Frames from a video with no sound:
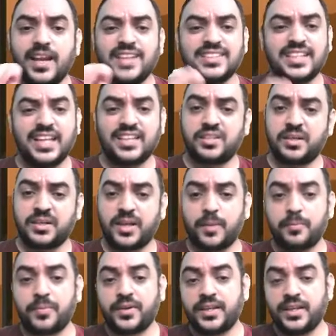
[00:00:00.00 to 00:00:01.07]
A is a listed
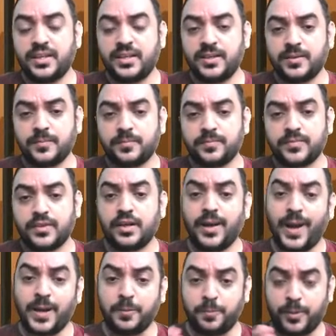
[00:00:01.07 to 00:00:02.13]
company
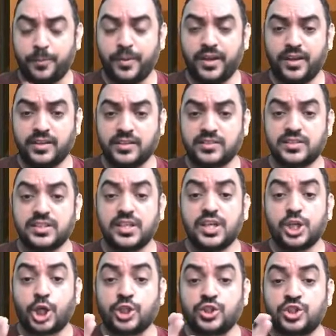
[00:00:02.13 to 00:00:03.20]
and prepares
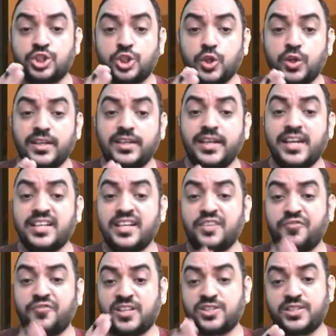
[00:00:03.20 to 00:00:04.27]
consolidated
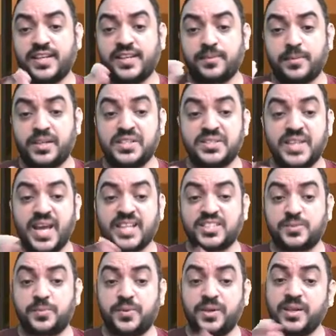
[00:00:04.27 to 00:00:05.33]
financial statements as
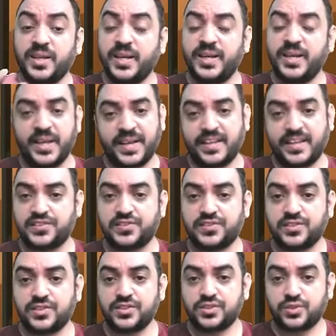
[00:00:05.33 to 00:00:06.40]
per Ind
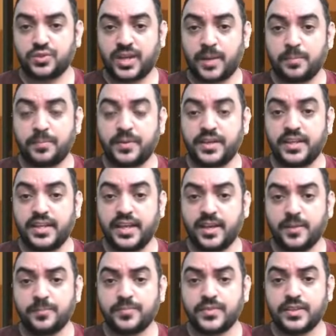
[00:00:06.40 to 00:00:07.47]
AS. So, company
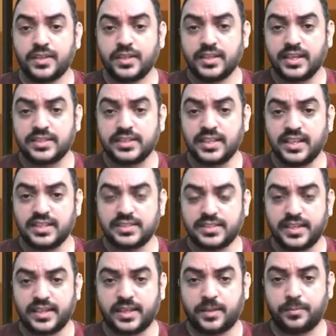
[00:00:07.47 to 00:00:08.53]
A is a
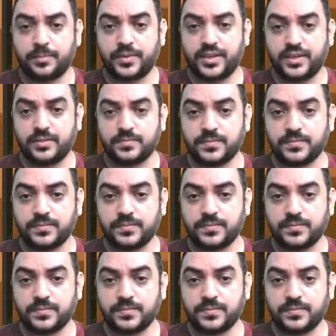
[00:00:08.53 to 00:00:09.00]
listed company.